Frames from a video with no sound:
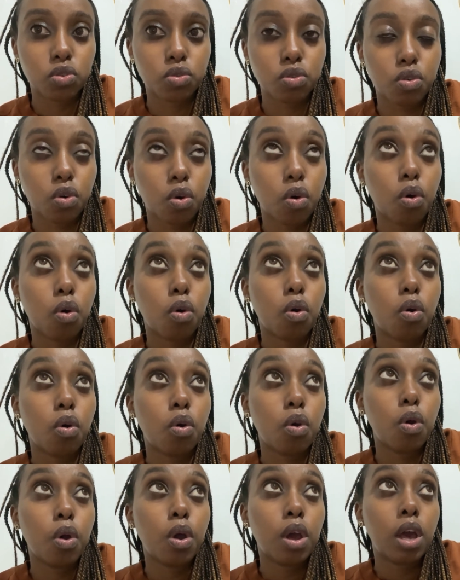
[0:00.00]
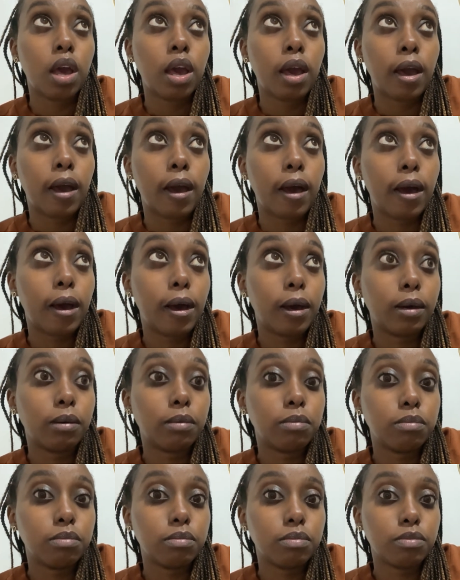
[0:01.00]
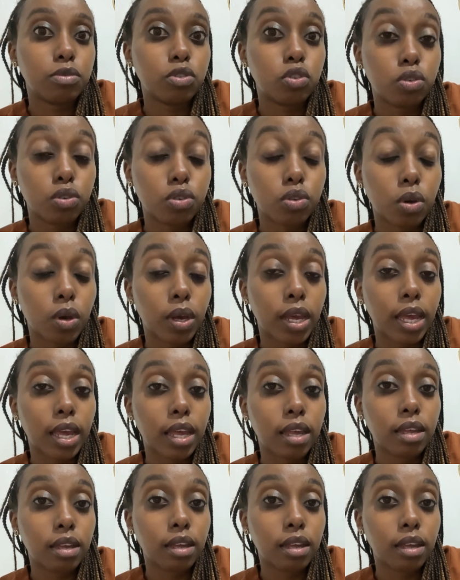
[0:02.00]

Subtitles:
go to toy,